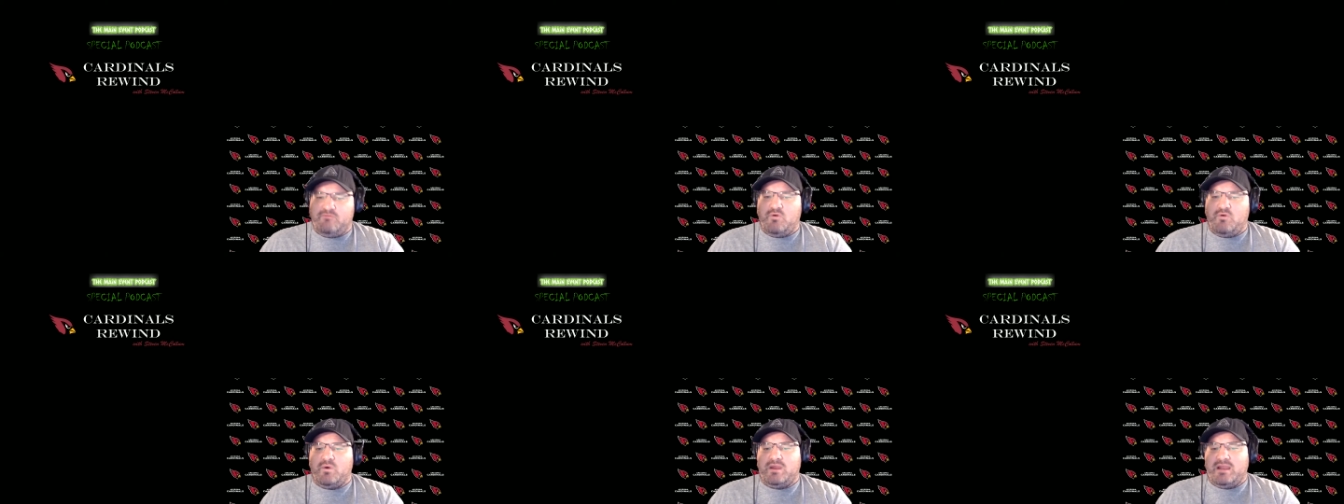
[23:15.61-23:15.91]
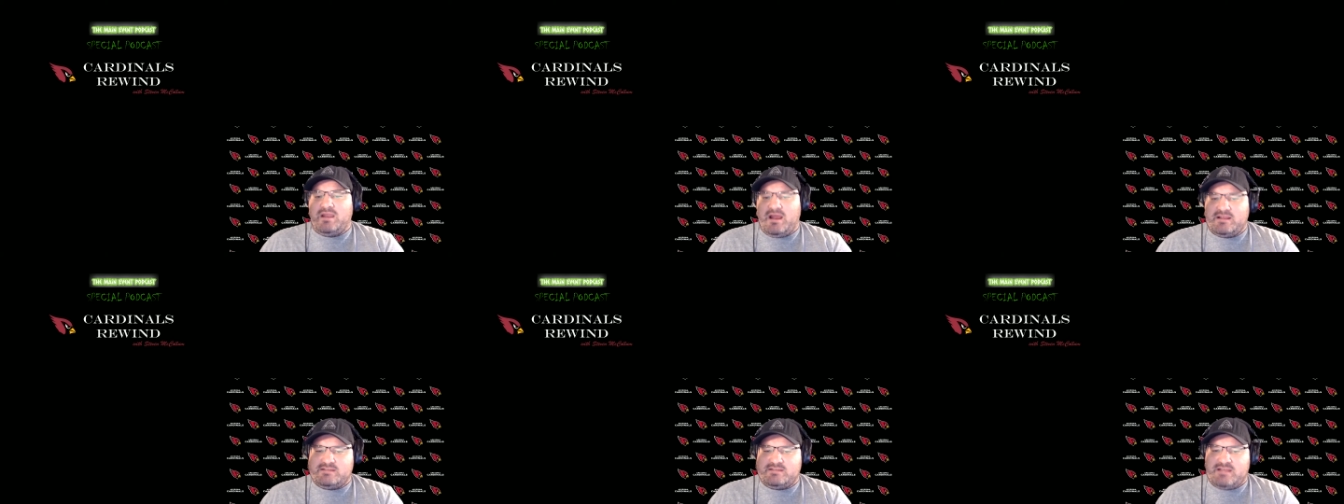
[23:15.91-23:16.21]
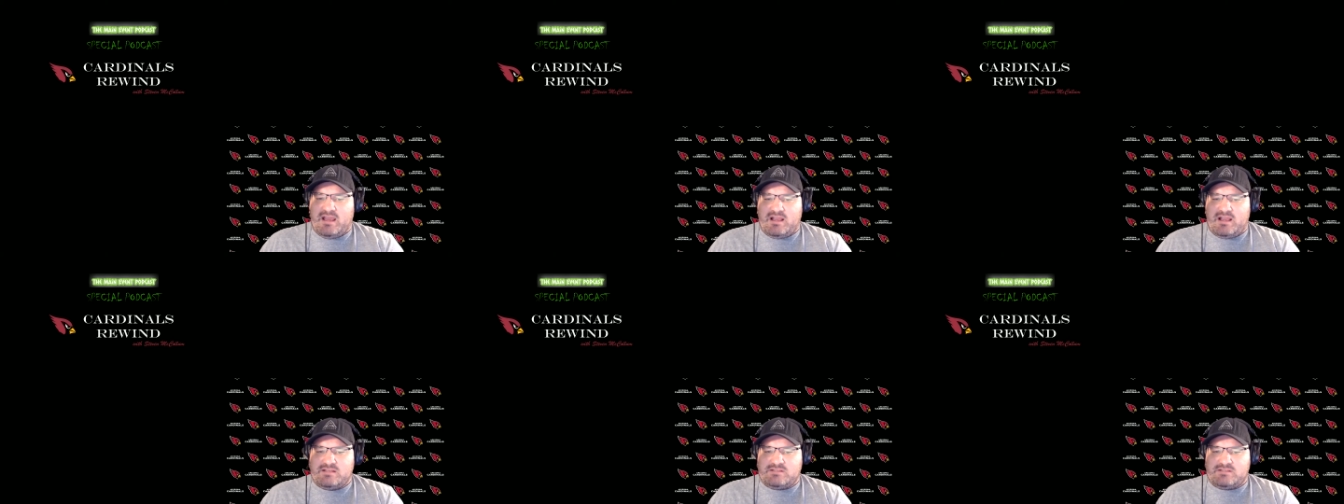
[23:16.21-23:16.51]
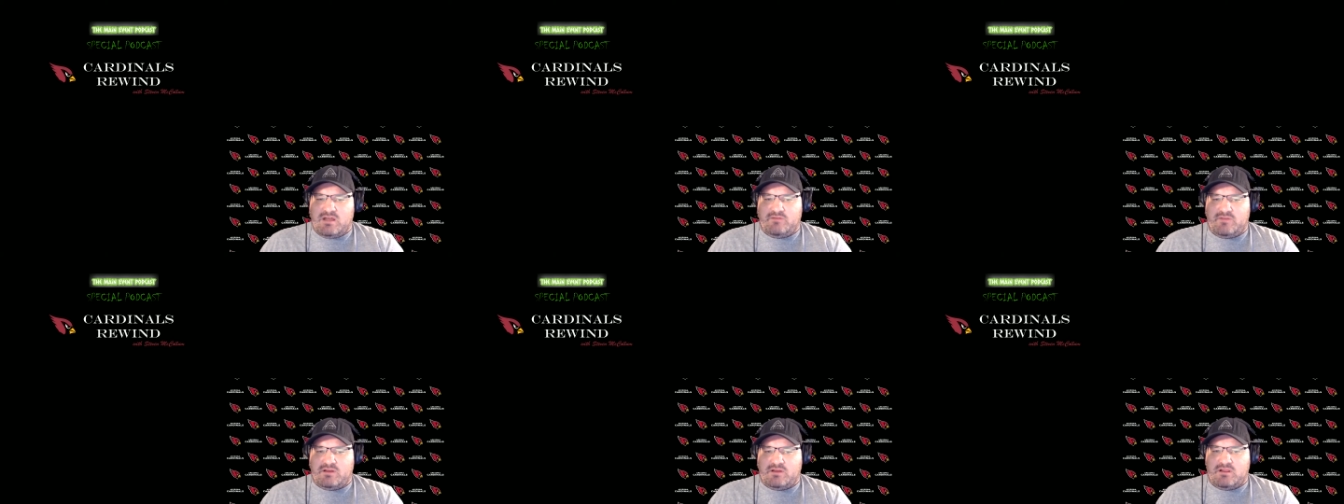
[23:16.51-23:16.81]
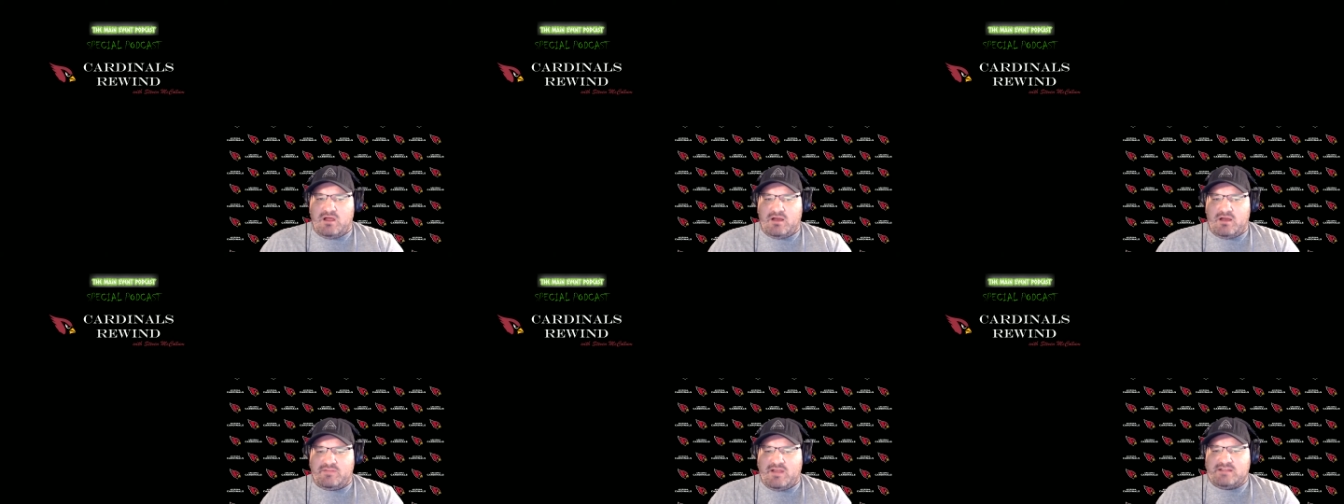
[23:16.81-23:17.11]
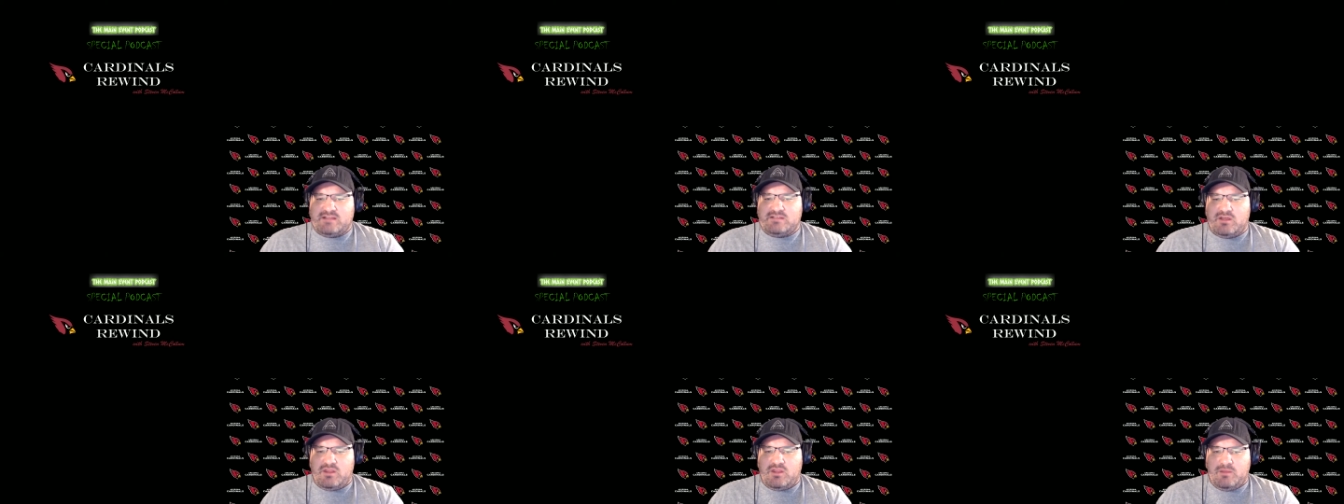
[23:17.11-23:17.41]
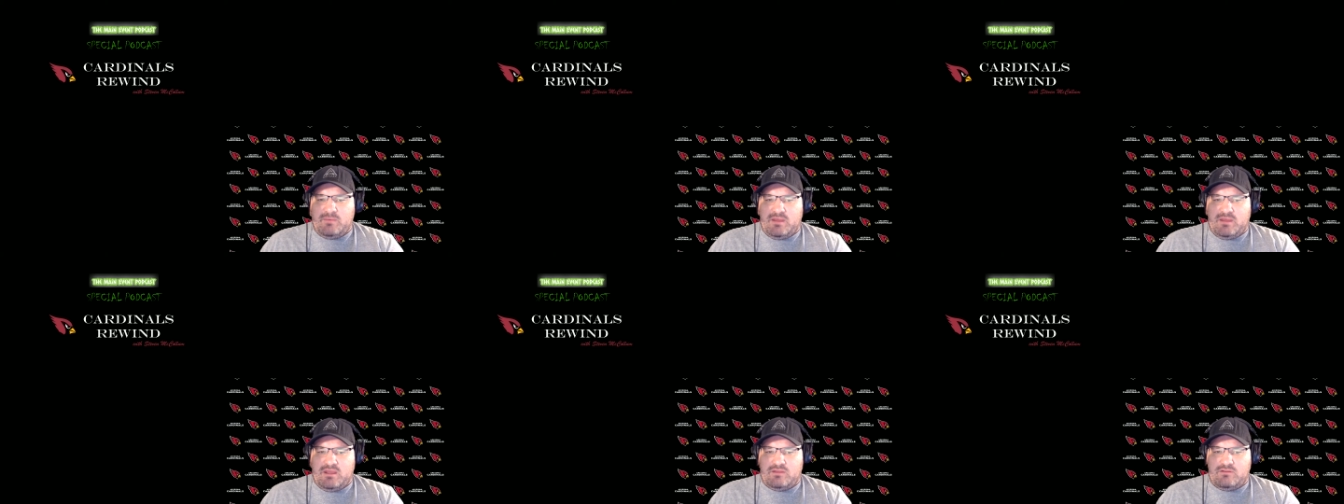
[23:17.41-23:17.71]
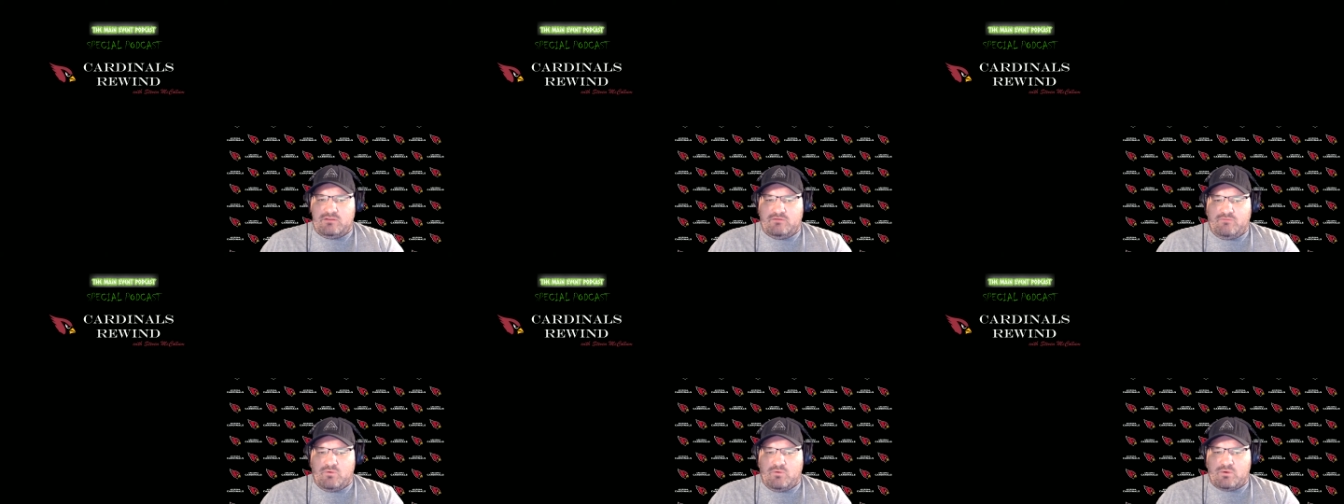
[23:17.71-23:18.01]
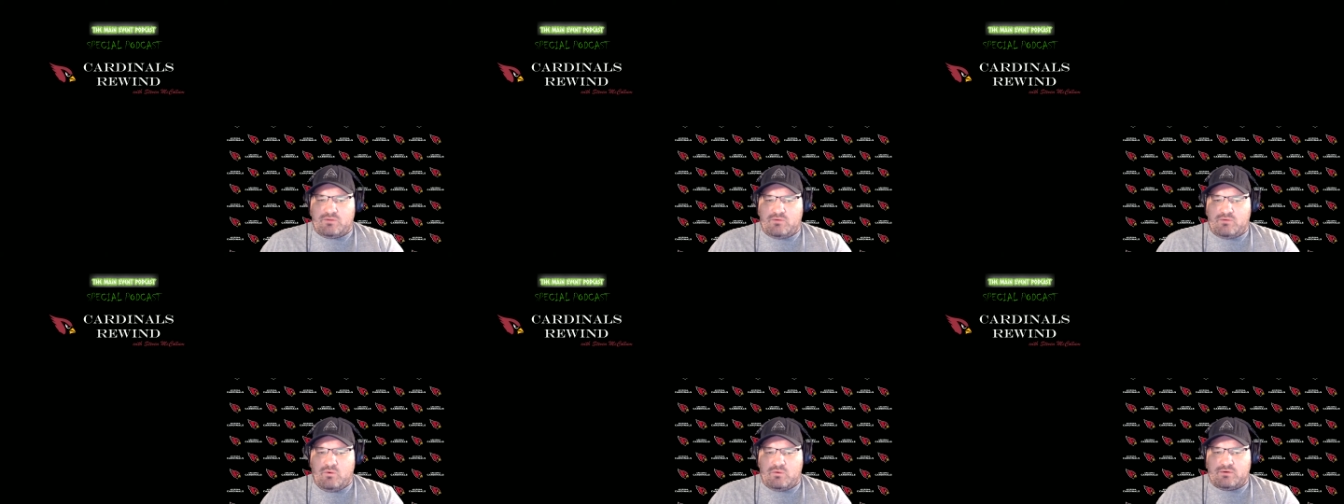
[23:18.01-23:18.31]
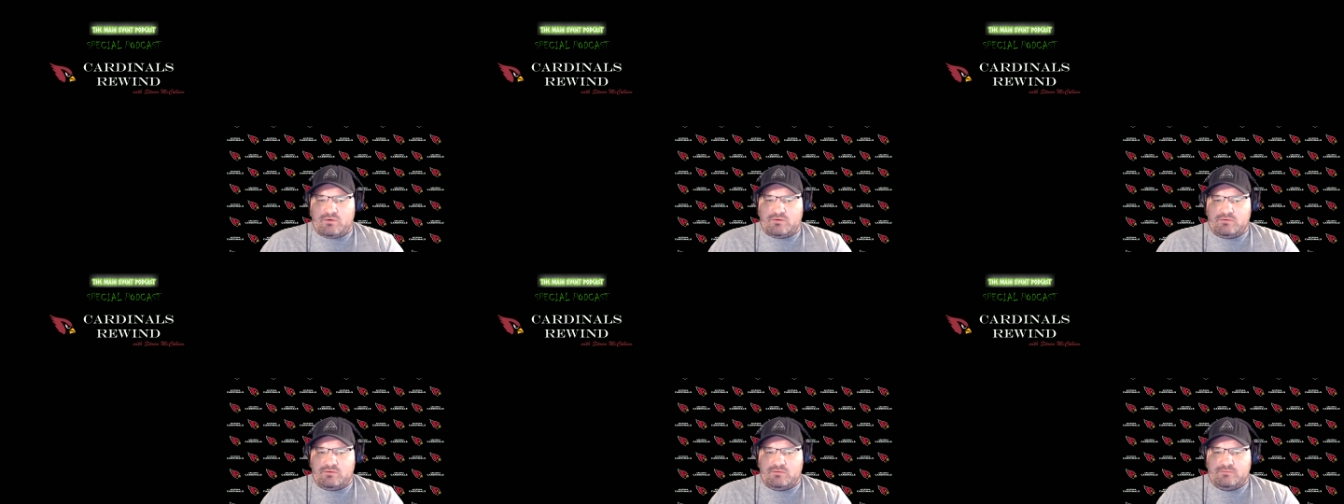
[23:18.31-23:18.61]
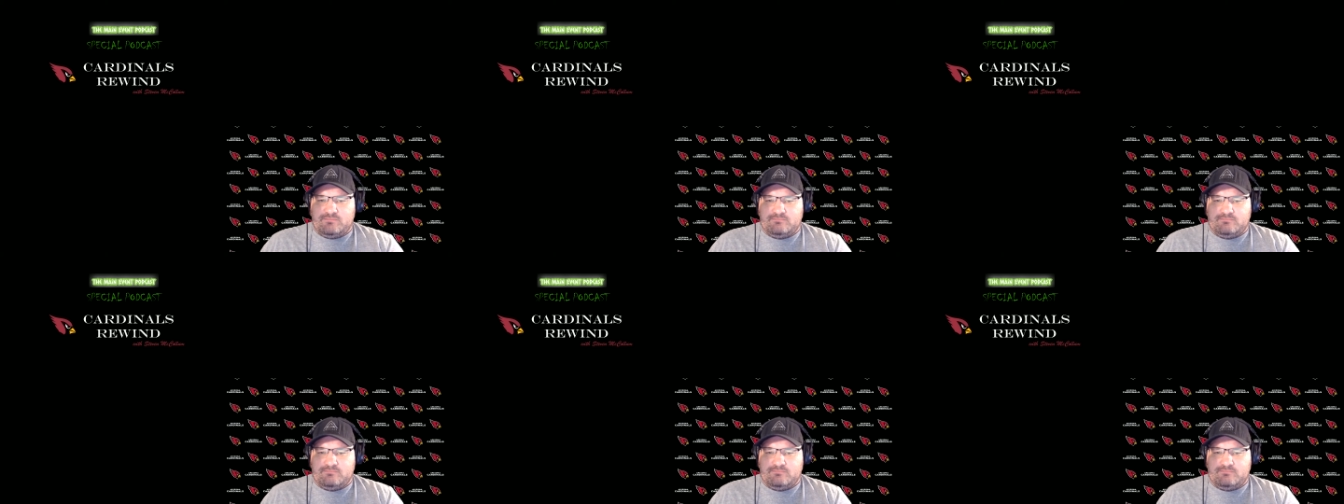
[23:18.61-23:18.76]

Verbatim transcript: forty-nine seconds off the clock. That's how they begin the fourth quarter.